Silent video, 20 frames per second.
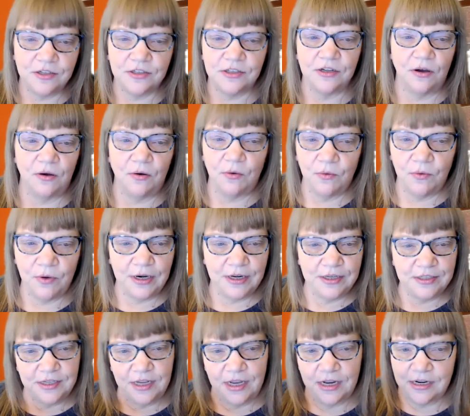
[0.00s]
So when I
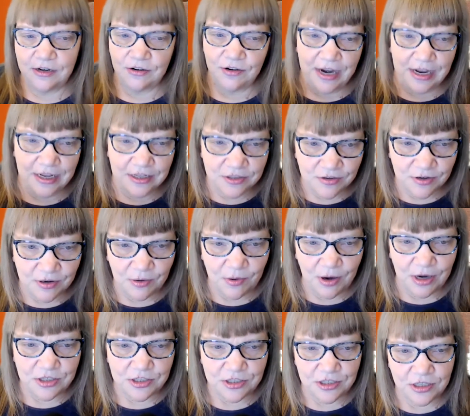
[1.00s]
say answering
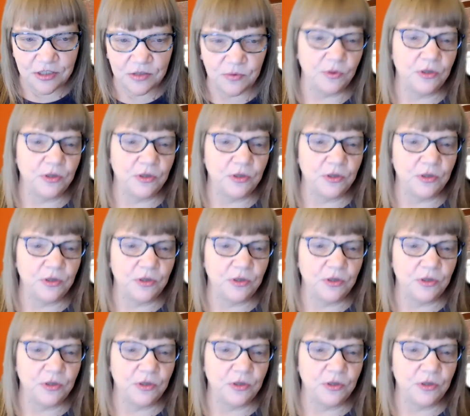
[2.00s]
questions,